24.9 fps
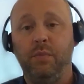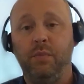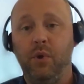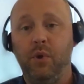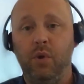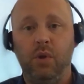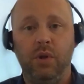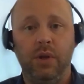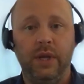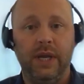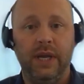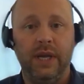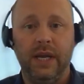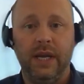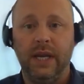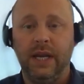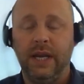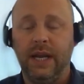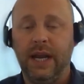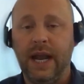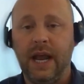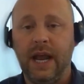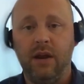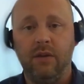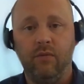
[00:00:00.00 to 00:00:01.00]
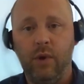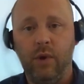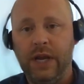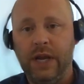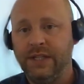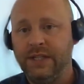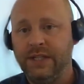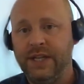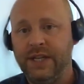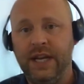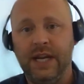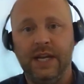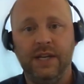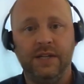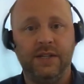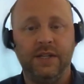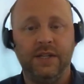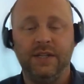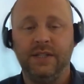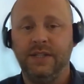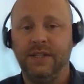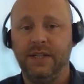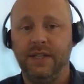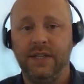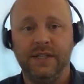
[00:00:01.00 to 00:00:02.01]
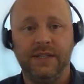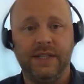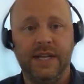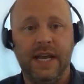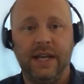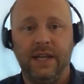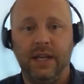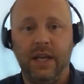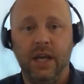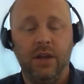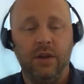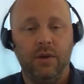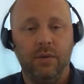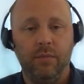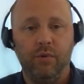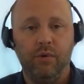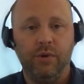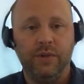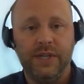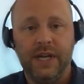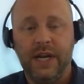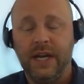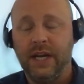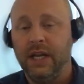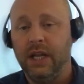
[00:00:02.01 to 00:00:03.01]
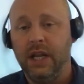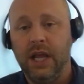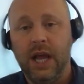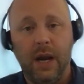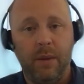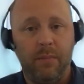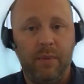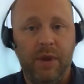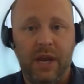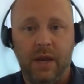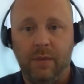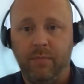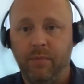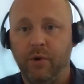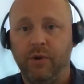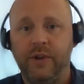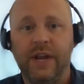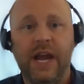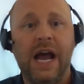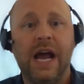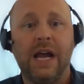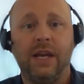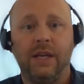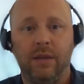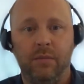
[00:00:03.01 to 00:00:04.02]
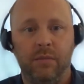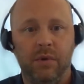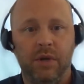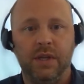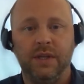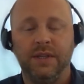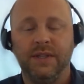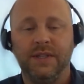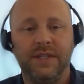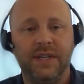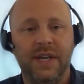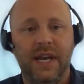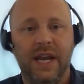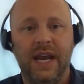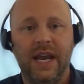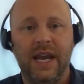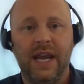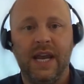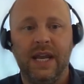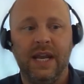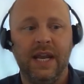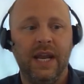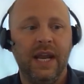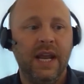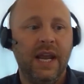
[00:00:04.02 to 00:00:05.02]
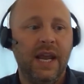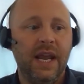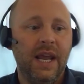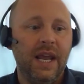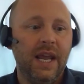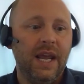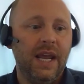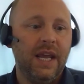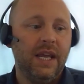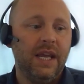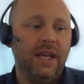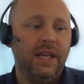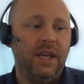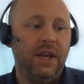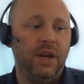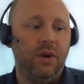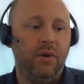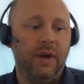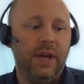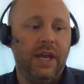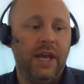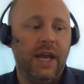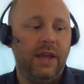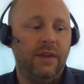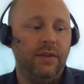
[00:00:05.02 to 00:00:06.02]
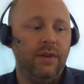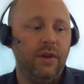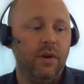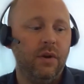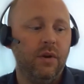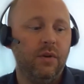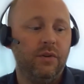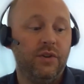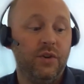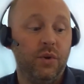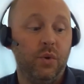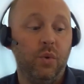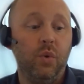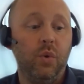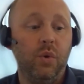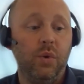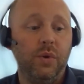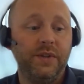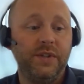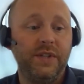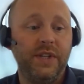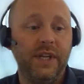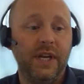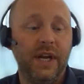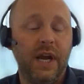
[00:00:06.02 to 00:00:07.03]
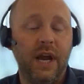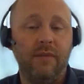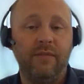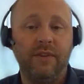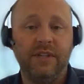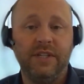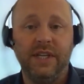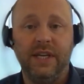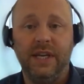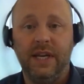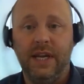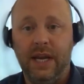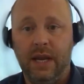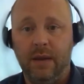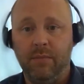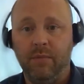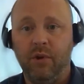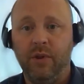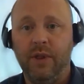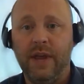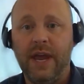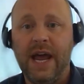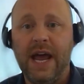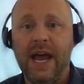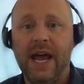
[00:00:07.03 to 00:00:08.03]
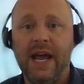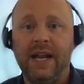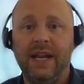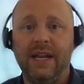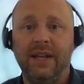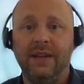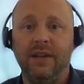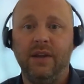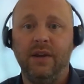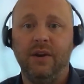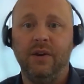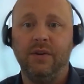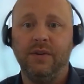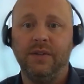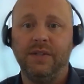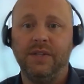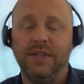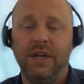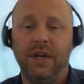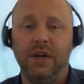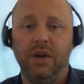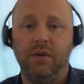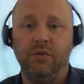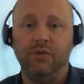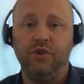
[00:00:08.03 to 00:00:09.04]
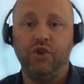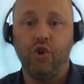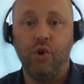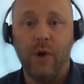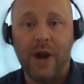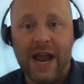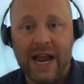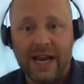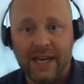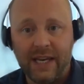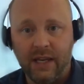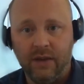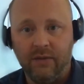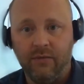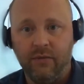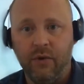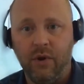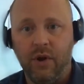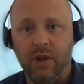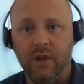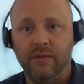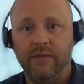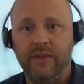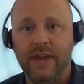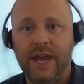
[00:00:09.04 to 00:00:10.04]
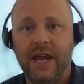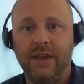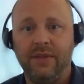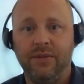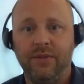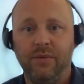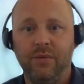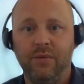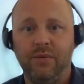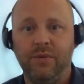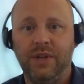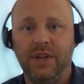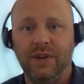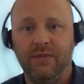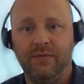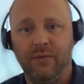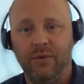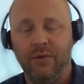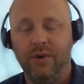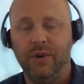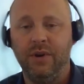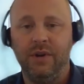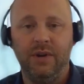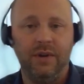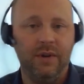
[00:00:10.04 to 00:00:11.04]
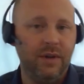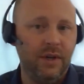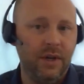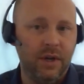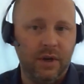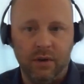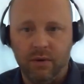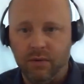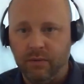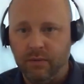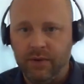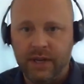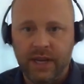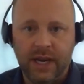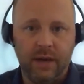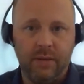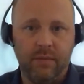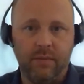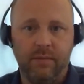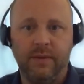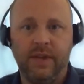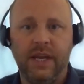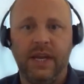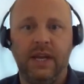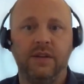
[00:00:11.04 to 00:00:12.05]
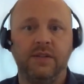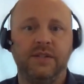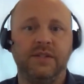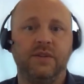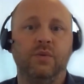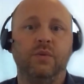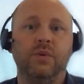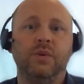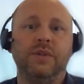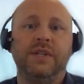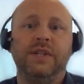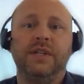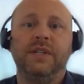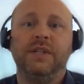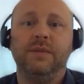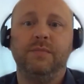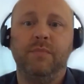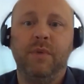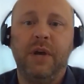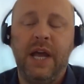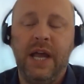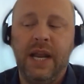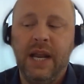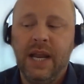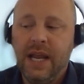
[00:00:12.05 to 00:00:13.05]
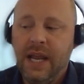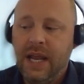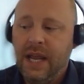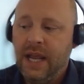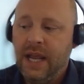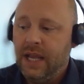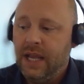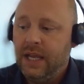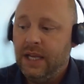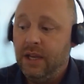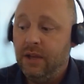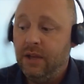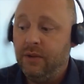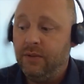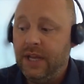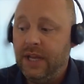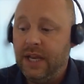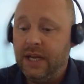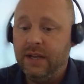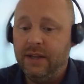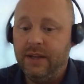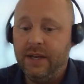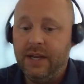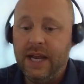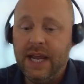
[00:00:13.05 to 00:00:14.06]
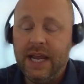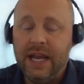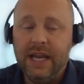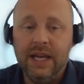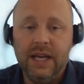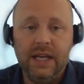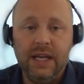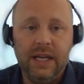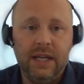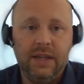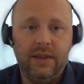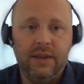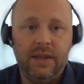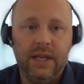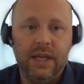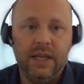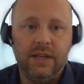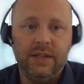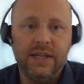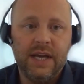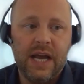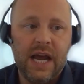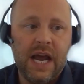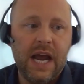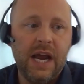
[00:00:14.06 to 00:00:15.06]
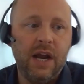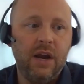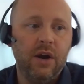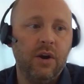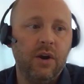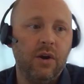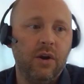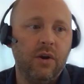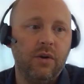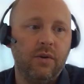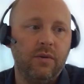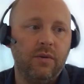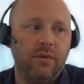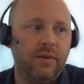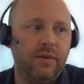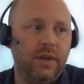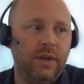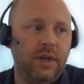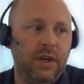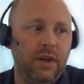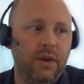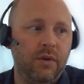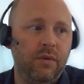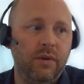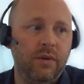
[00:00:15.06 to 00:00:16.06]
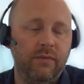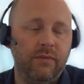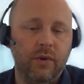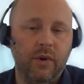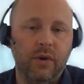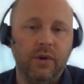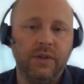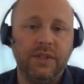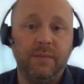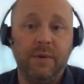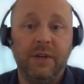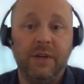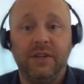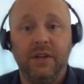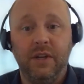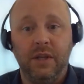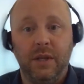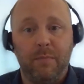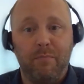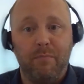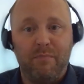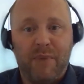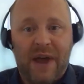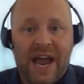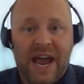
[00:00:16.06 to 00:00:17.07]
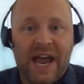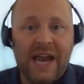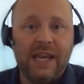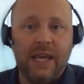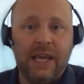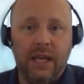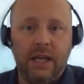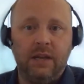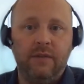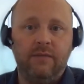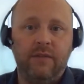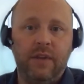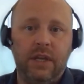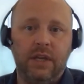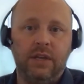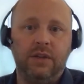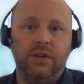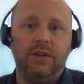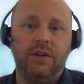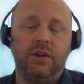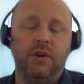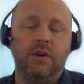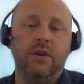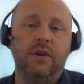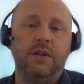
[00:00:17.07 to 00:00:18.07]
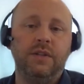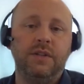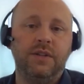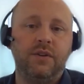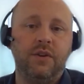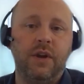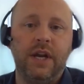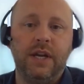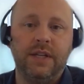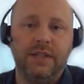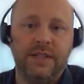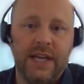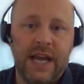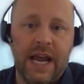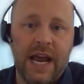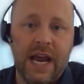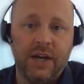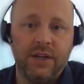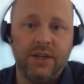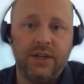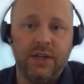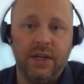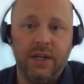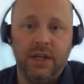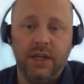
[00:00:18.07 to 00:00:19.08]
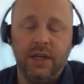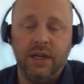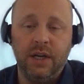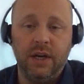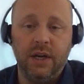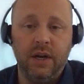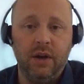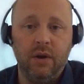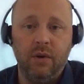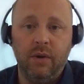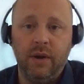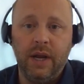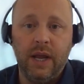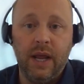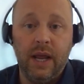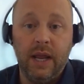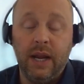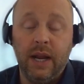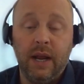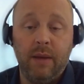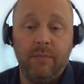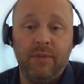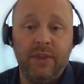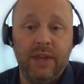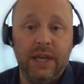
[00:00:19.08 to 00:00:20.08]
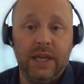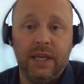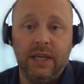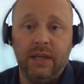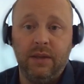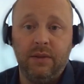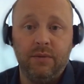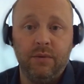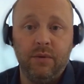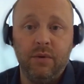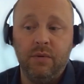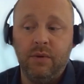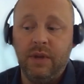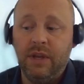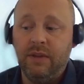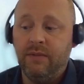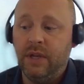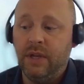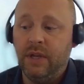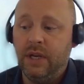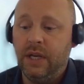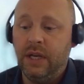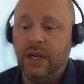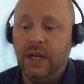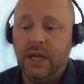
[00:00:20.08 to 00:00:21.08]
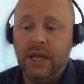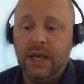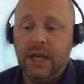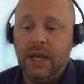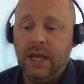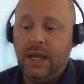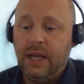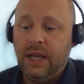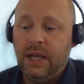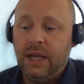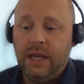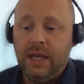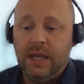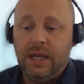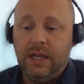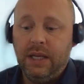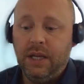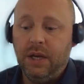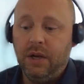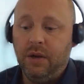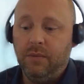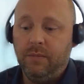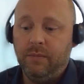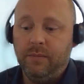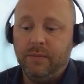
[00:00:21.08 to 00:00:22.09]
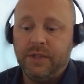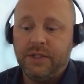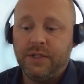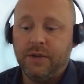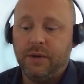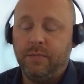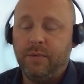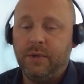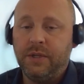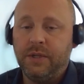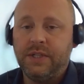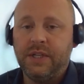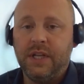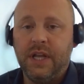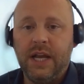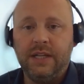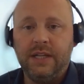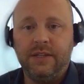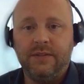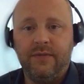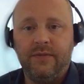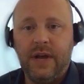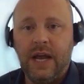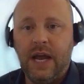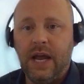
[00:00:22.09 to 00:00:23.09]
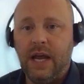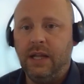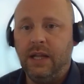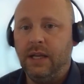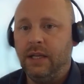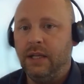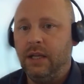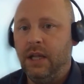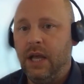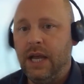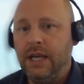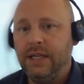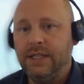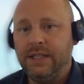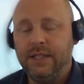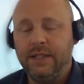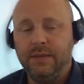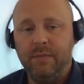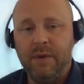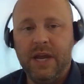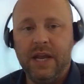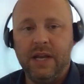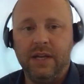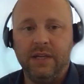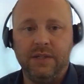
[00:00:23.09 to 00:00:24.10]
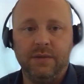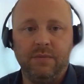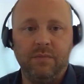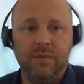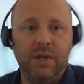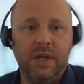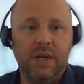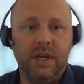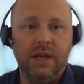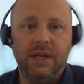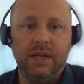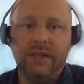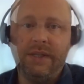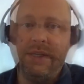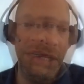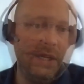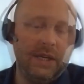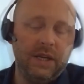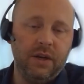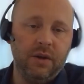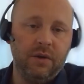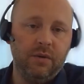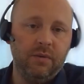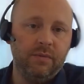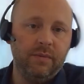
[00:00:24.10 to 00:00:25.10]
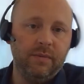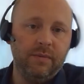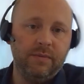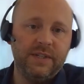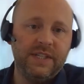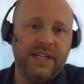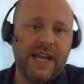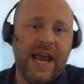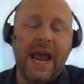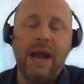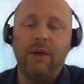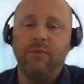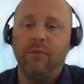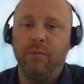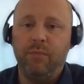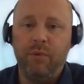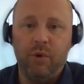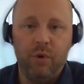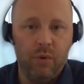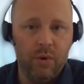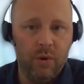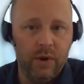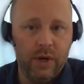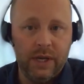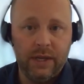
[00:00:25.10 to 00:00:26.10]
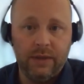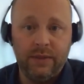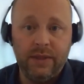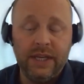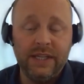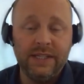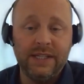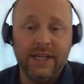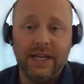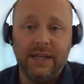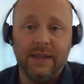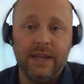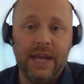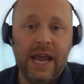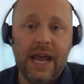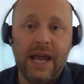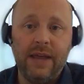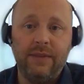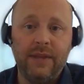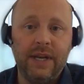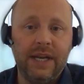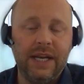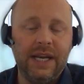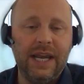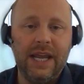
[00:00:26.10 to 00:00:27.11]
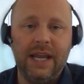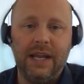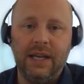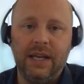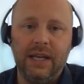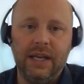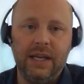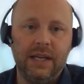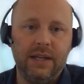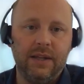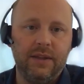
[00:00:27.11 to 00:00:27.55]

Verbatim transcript: pulling in and out of way stations and this that and the other and presenting a lot of paper documents and you know again there are tools that obviously enable that and there's you know tracking for all of that through different you know data data sources but you know at the end of the day it, it, the entire universe especially on the back end of the insurance transaction you know and, I, and i'm thinking through even you know surplus lines filing license management you know stat reporting things like that that again